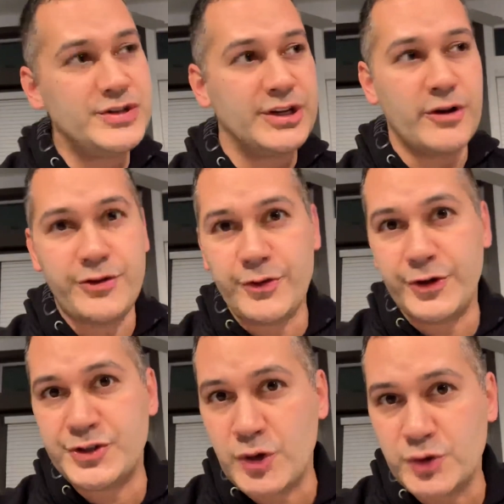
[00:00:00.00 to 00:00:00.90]
to go through
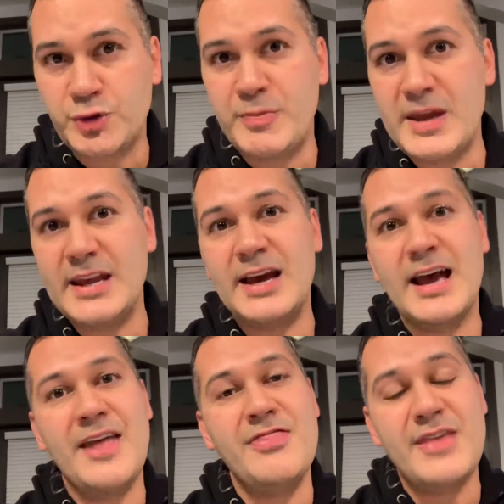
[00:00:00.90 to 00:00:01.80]
your social media,
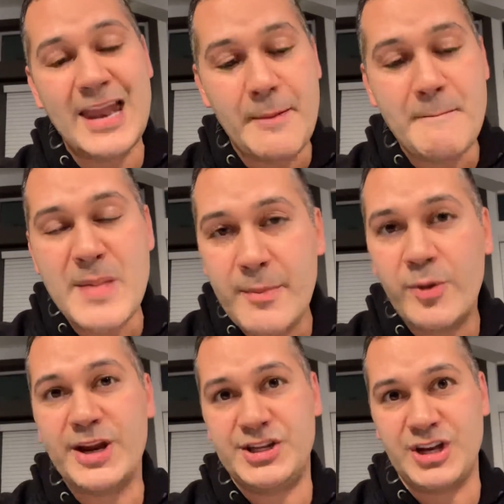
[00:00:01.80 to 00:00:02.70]
and then a
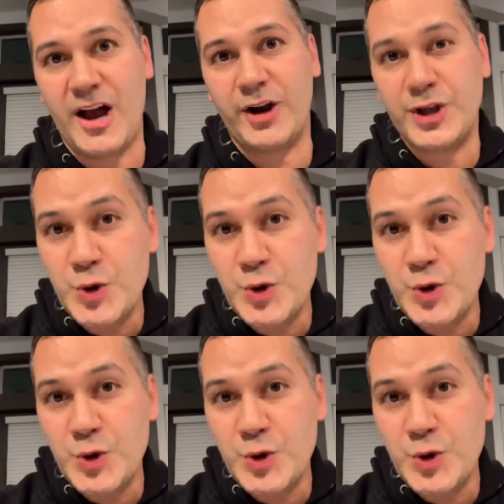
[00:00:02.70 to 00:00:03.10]
memory jogger.